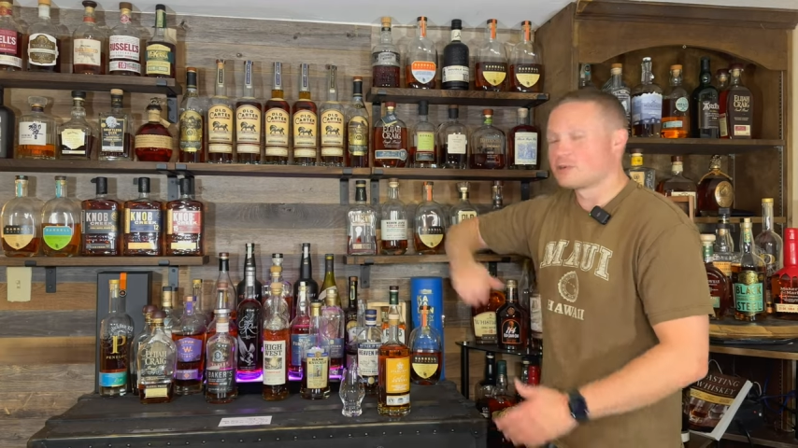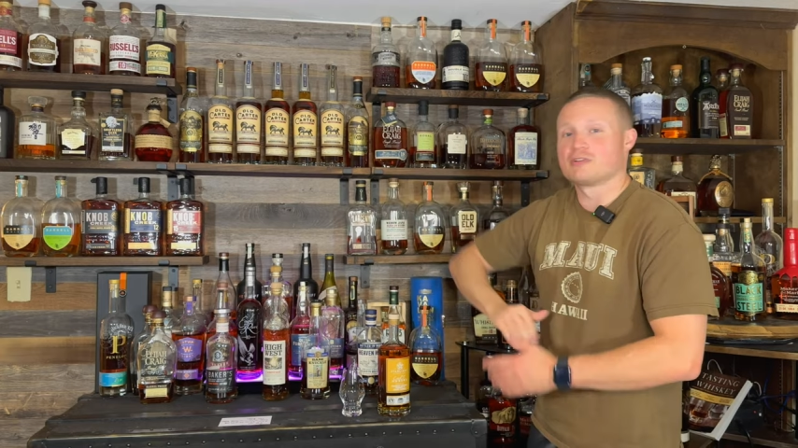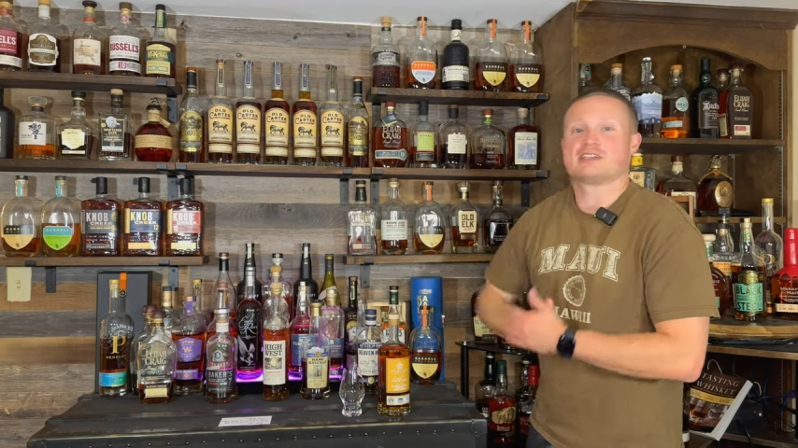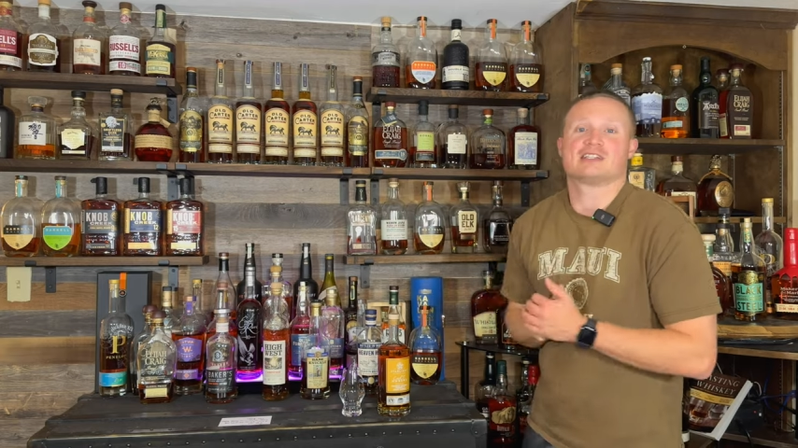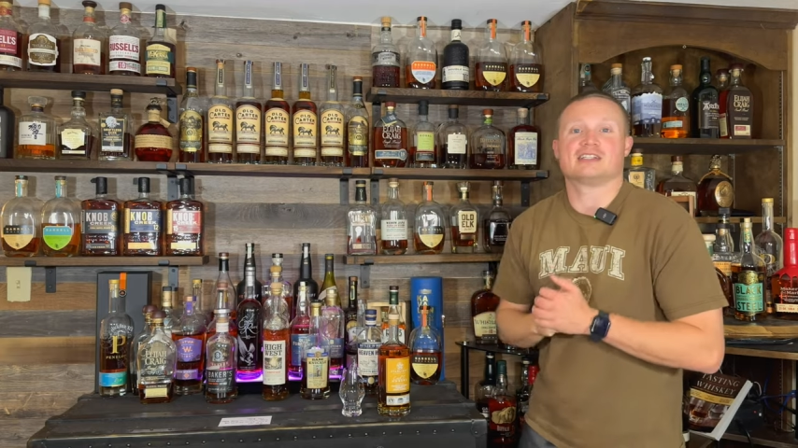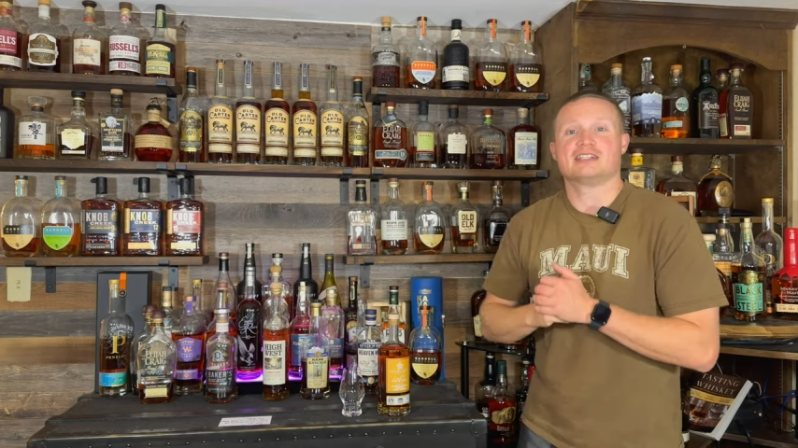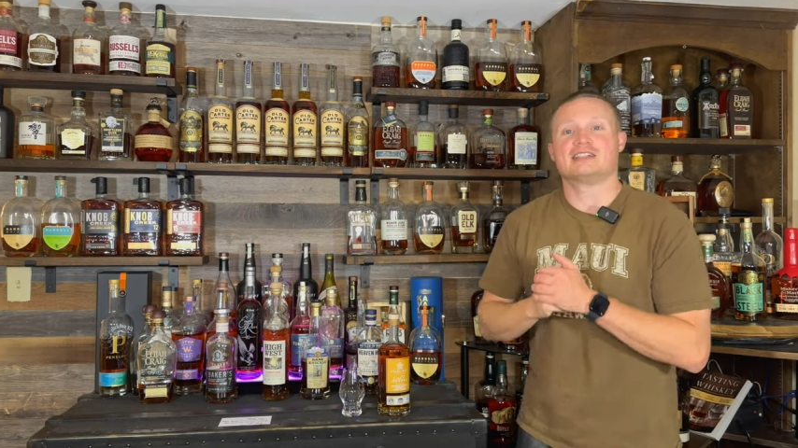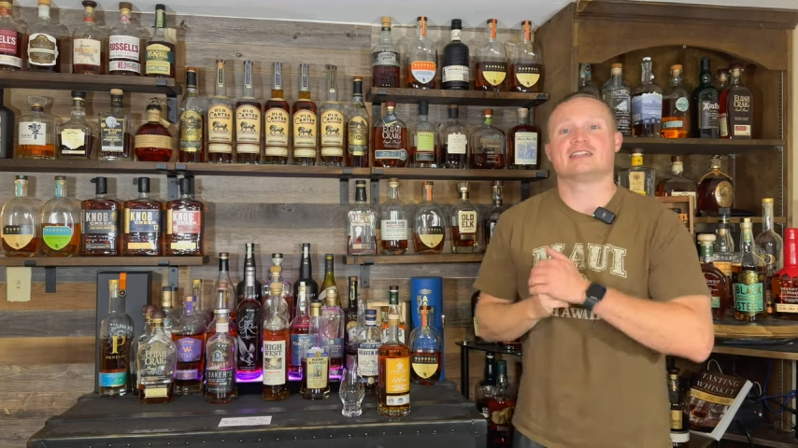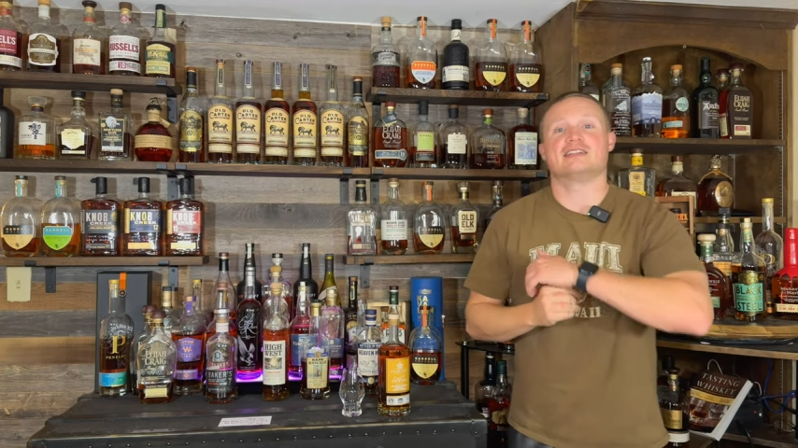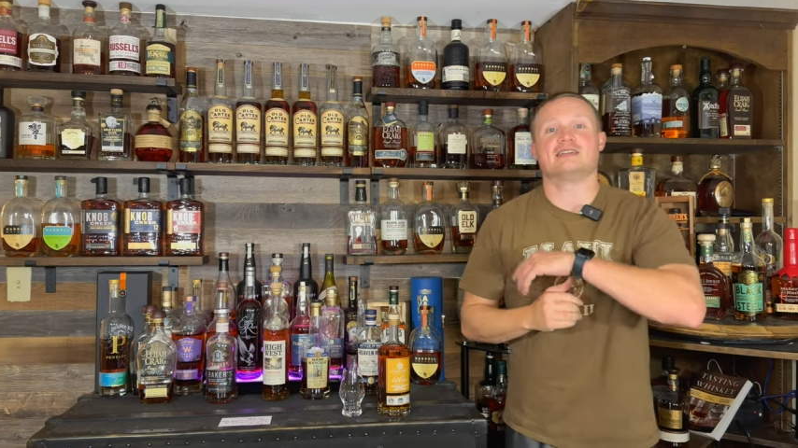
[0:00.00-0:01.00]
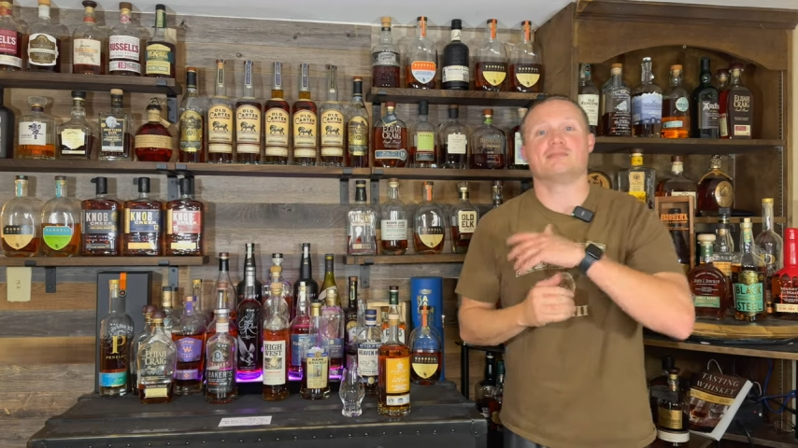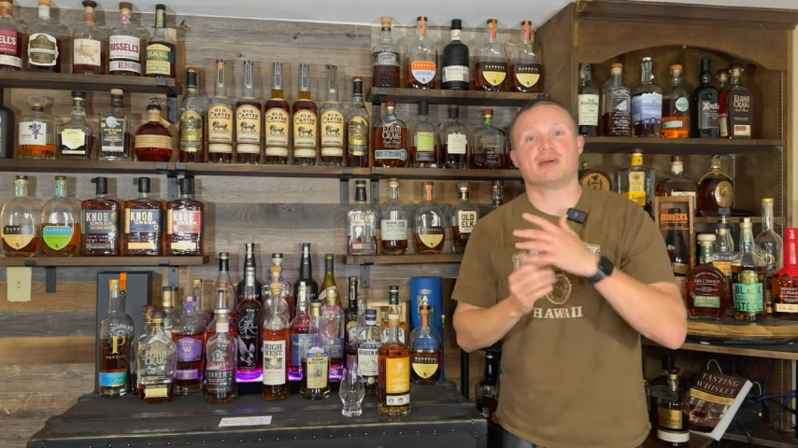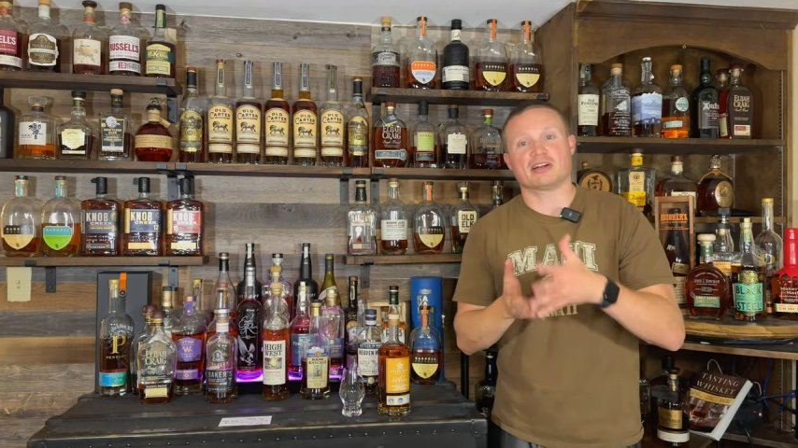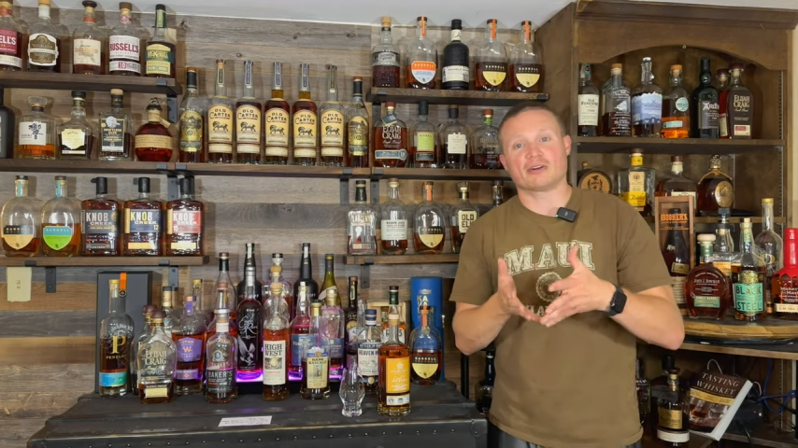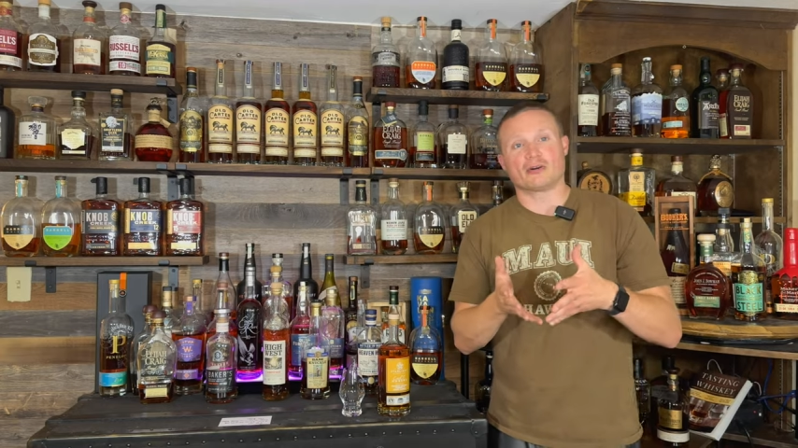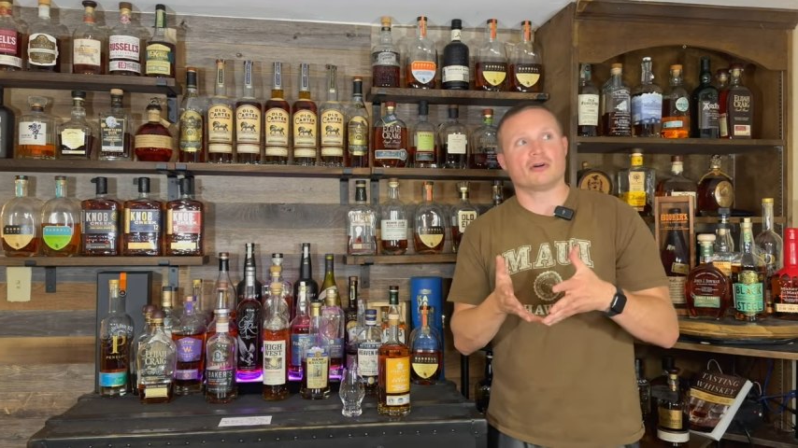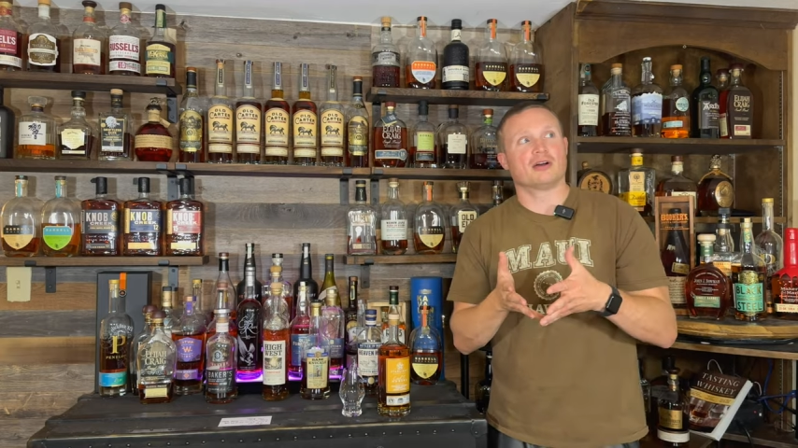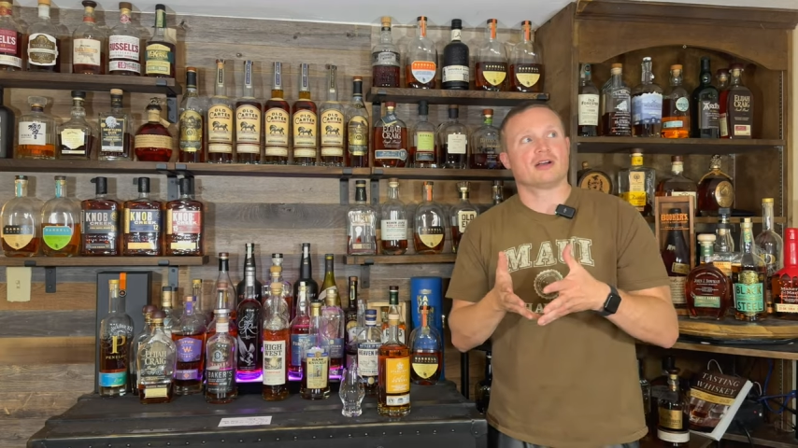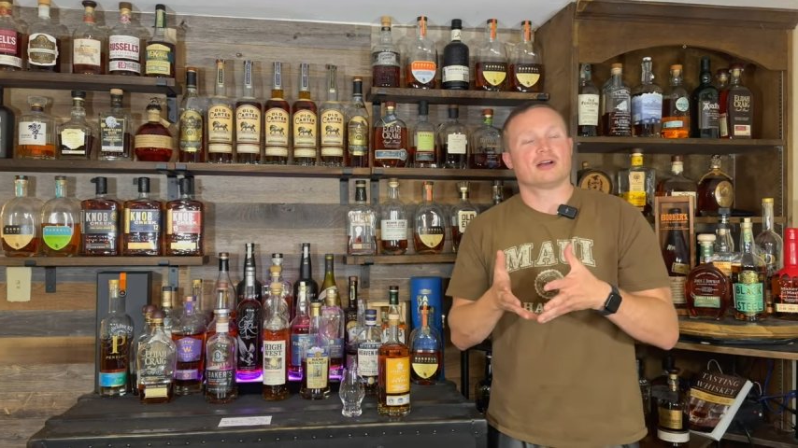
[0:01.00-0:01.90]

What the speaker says: Recently did the barrel